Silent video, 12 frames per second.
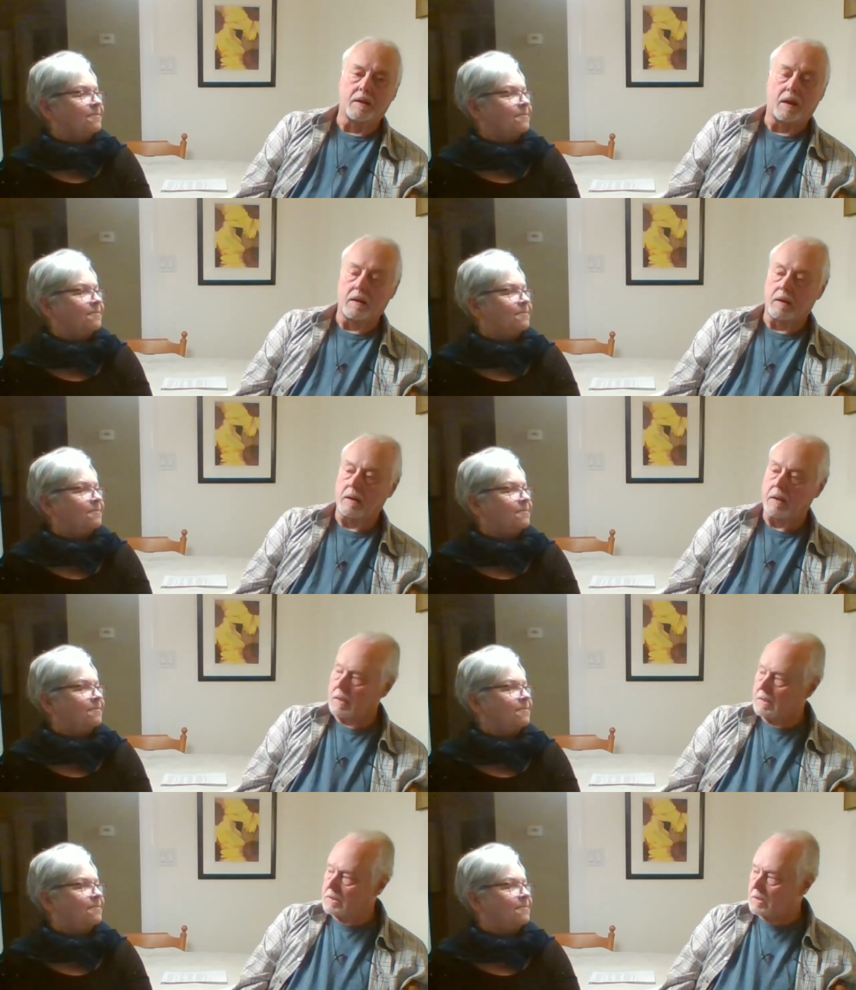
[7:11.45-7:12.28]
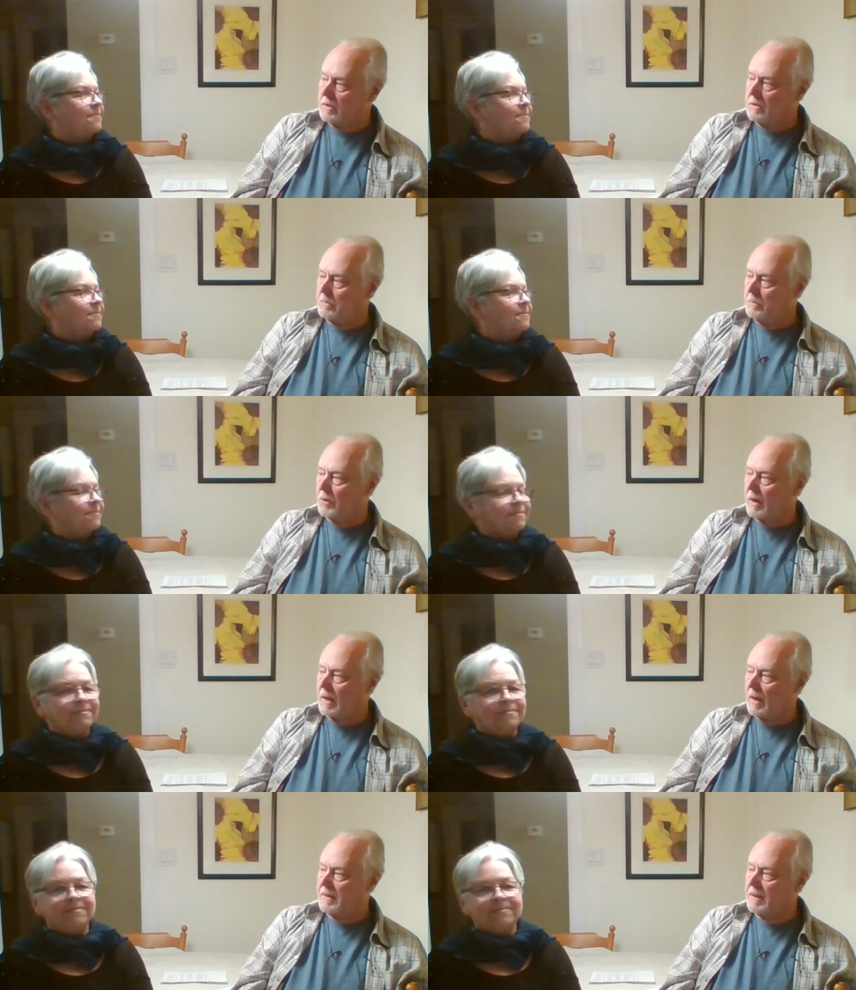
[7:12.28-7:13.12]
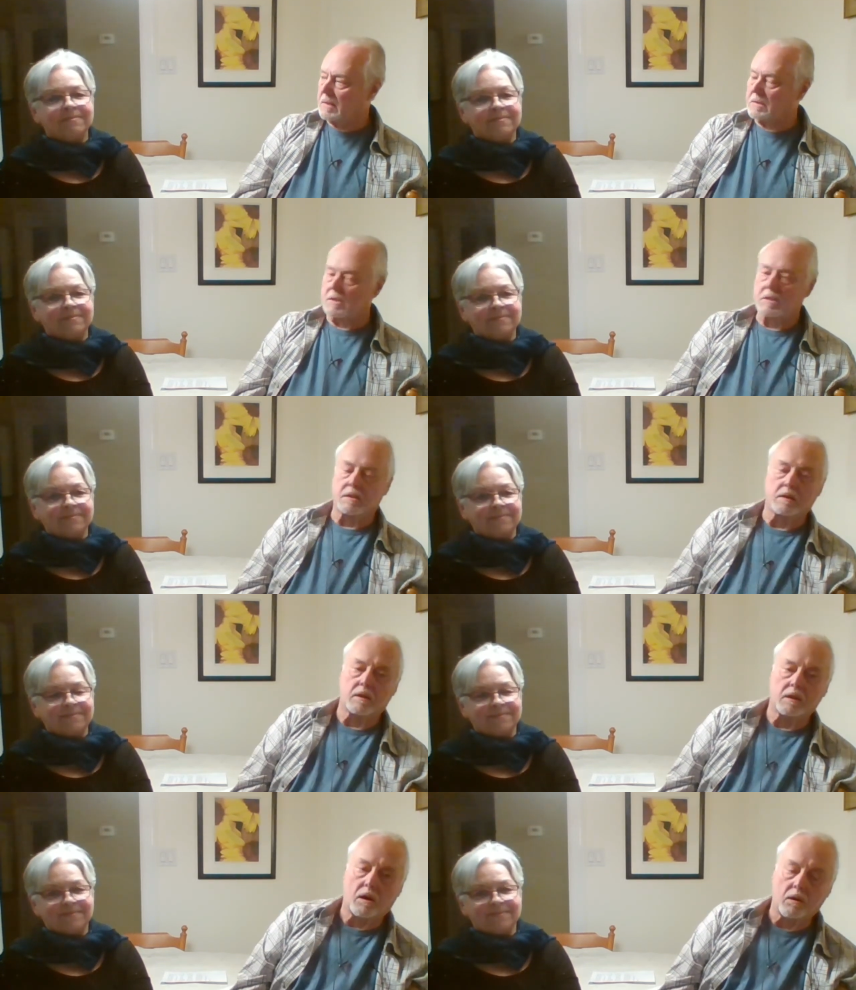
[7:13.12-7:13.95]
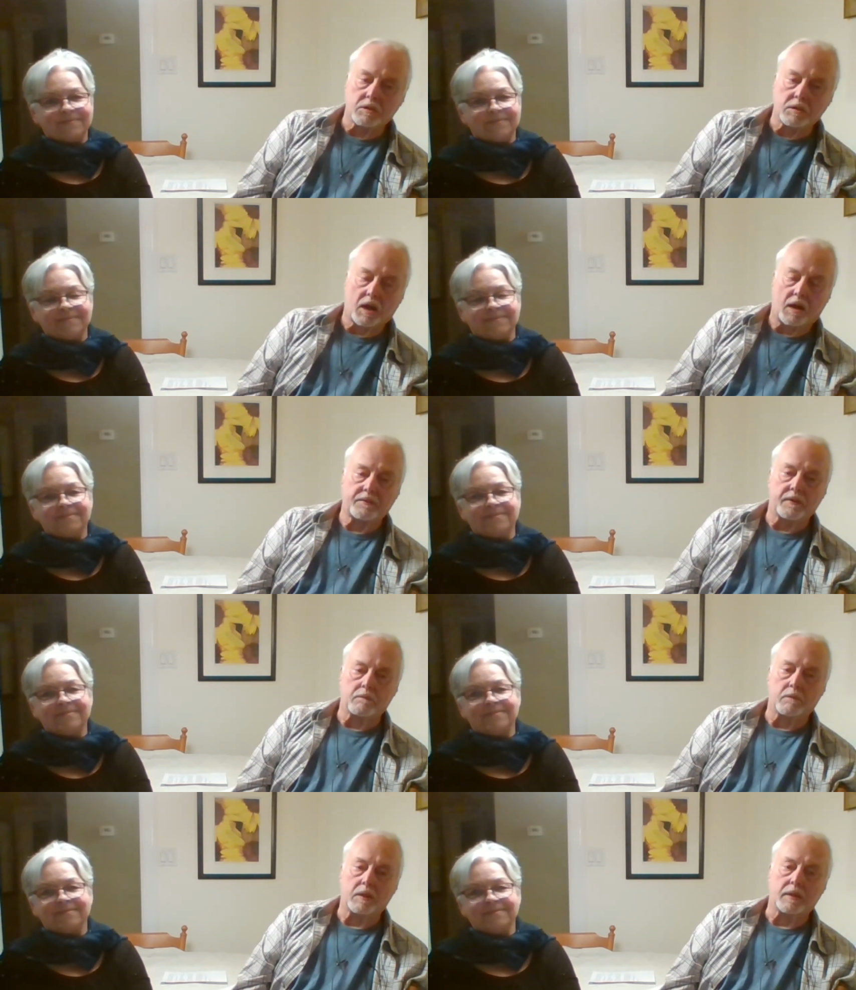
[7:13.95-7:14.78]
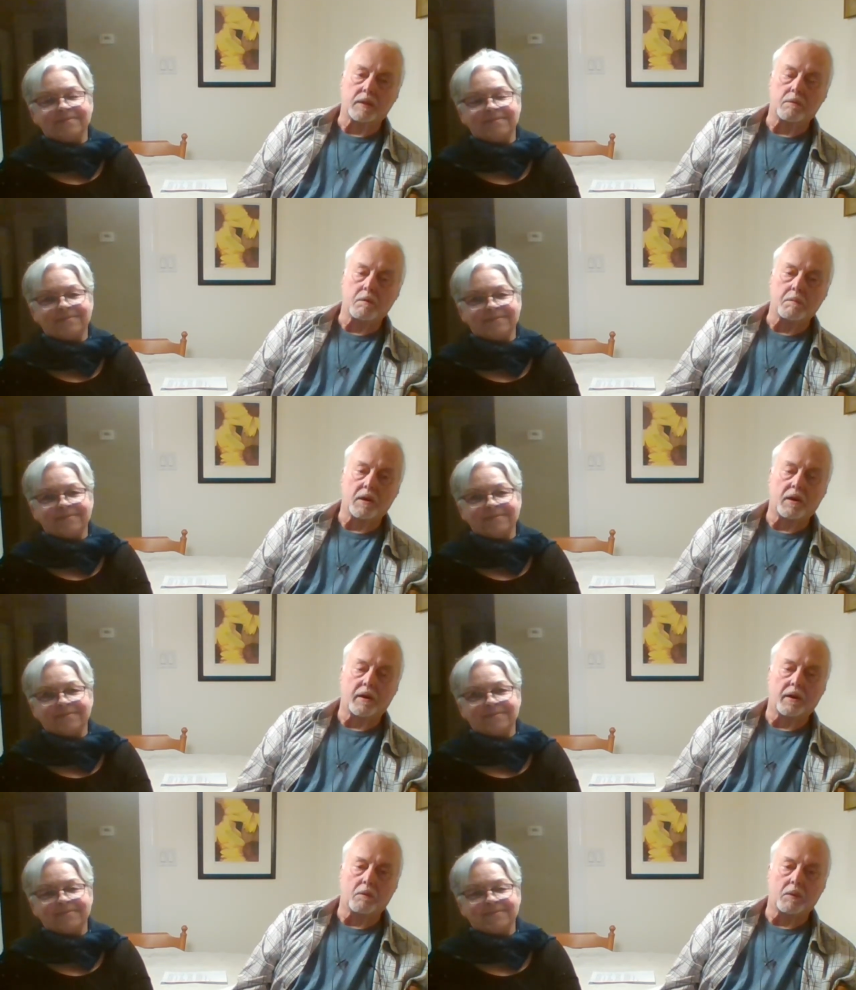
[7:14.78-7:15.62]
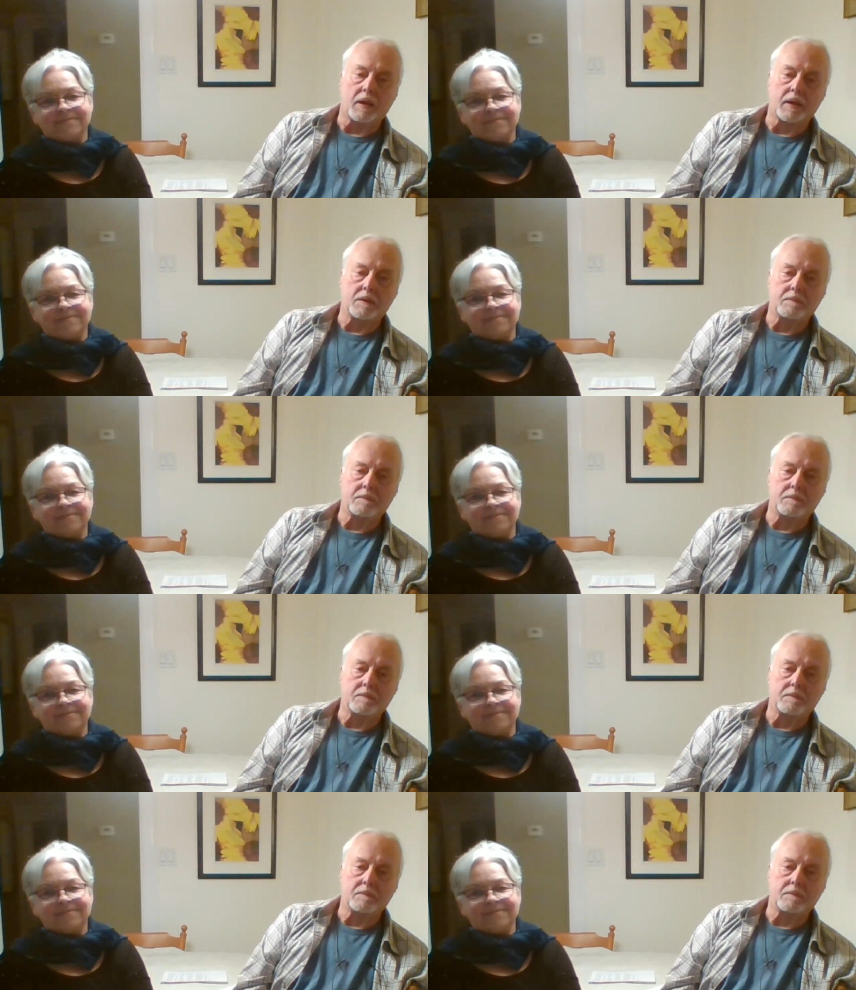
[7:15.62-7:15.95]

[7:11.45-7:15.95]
Speaker 1: I think he's going to pray, I think, just to close off, and we'll, then we'll be on our way.